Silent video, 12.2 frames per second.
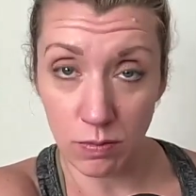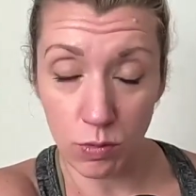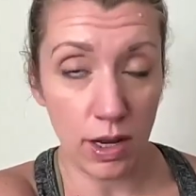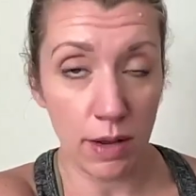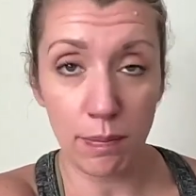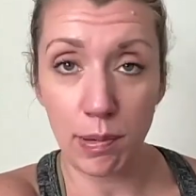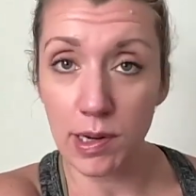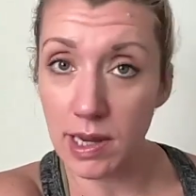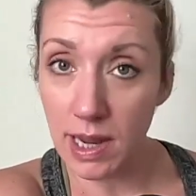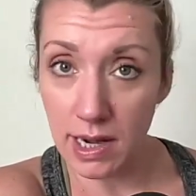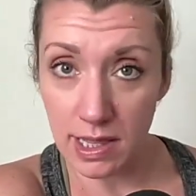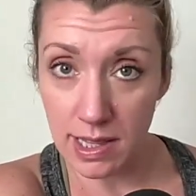We're not
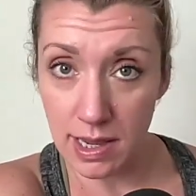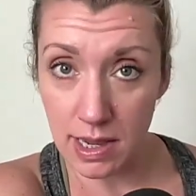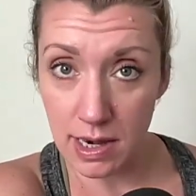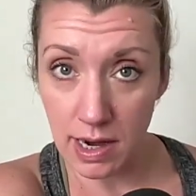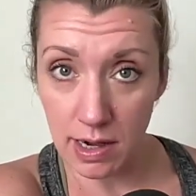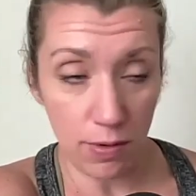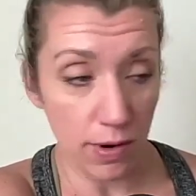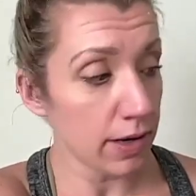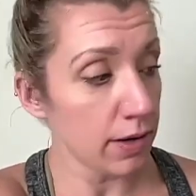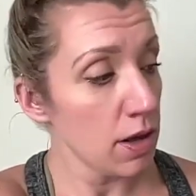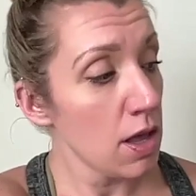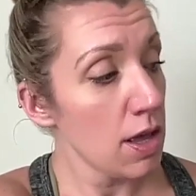putting anything in
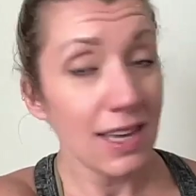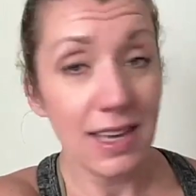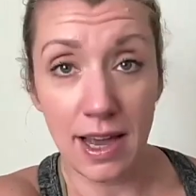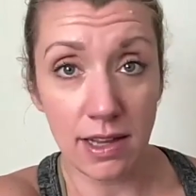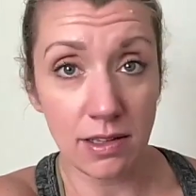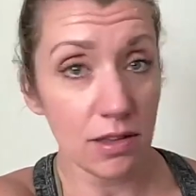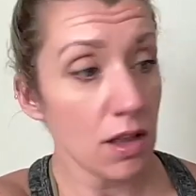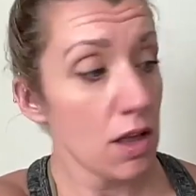anywhere yet.